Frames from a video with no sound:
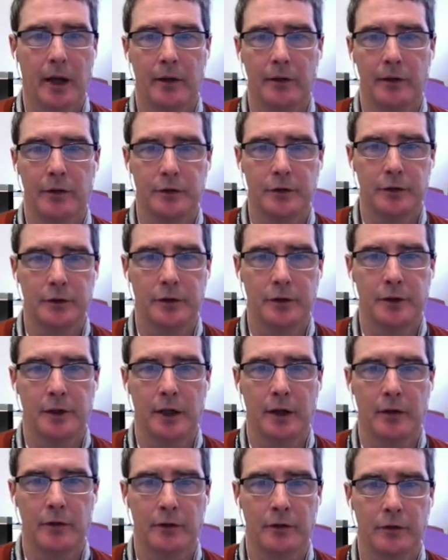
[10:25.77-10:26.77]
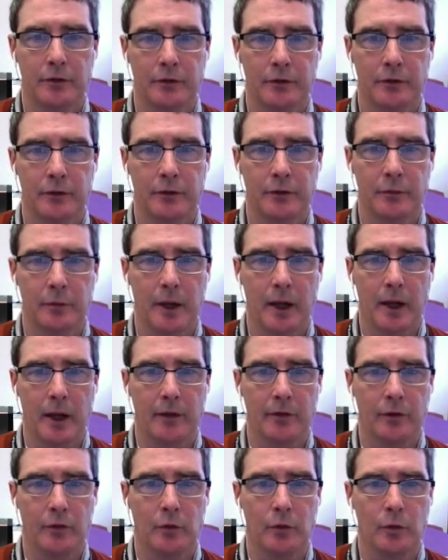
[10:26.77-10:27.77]
this should test the first
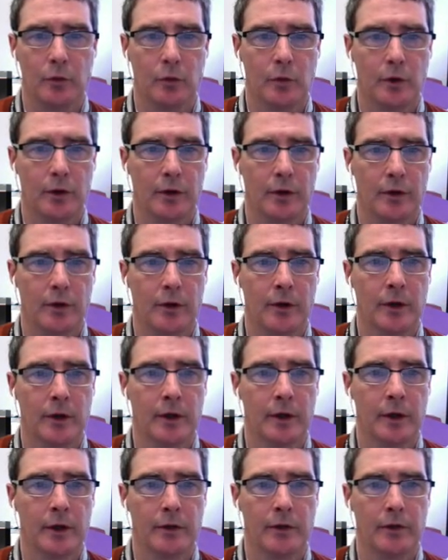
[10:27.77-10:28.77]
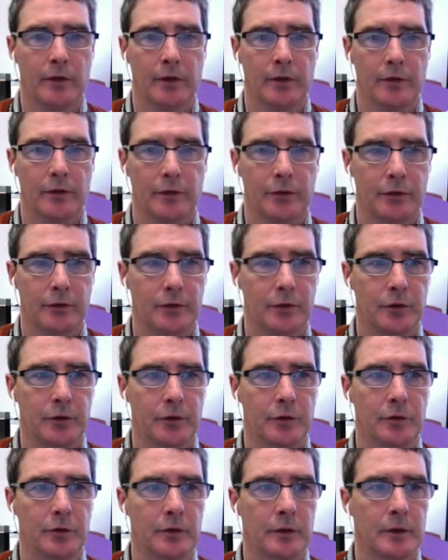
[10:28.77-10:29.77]
path where this is
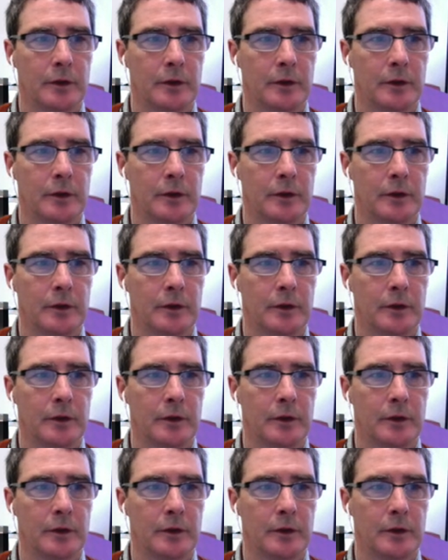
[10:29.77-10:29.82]
true,